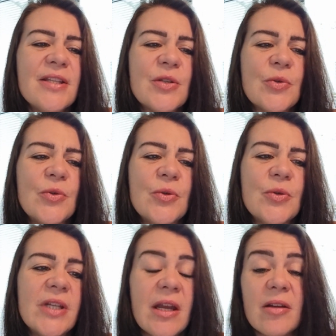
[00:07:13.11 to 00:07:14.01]

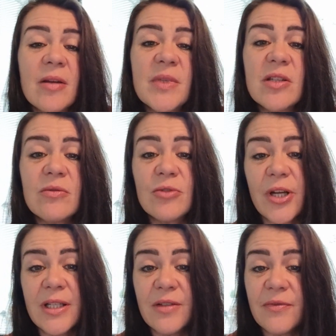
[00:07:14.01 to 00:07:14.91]
So yeah, I'm still
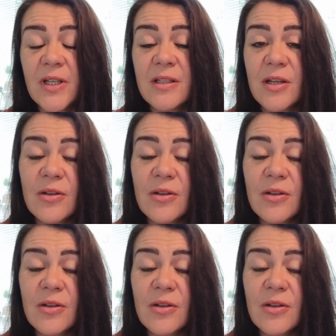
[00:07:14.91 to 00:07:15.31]
trying to find